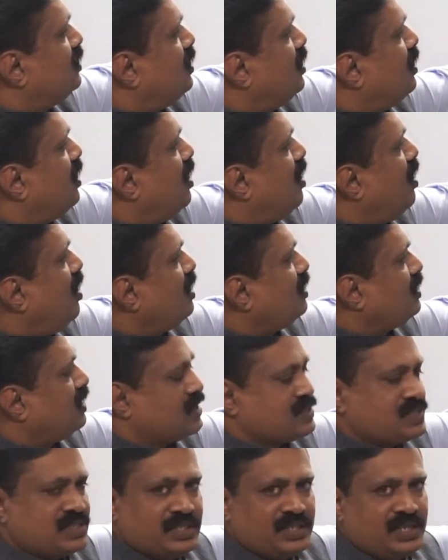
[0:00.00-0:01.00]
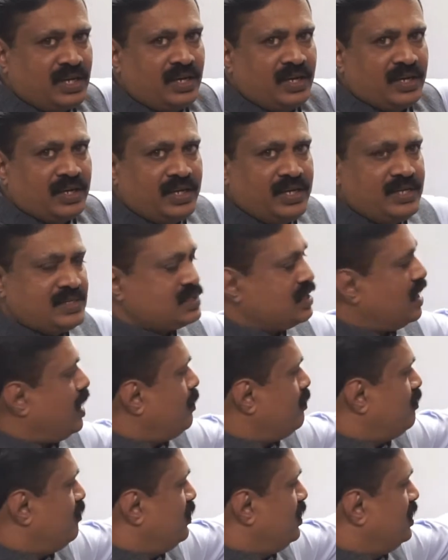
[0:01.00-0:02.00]
R cos theta is
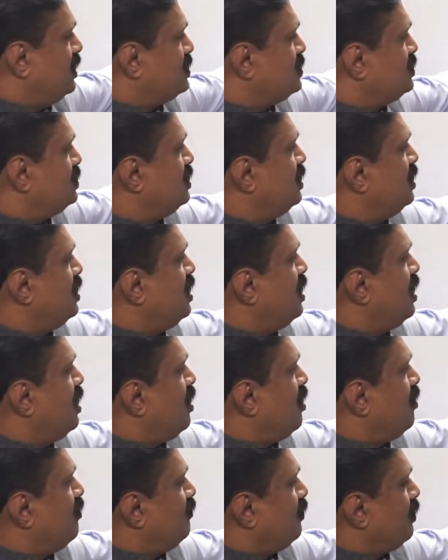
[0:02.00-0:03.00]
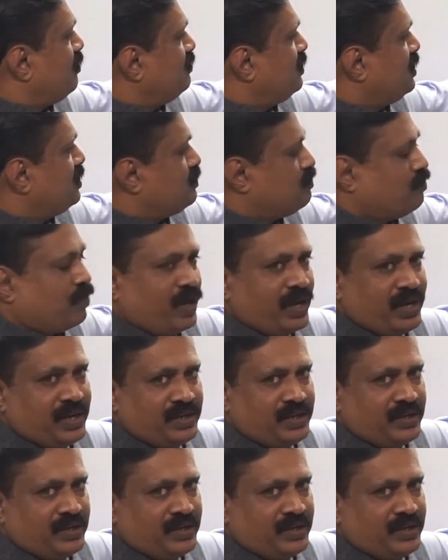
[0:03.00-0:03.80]
upwards from this point.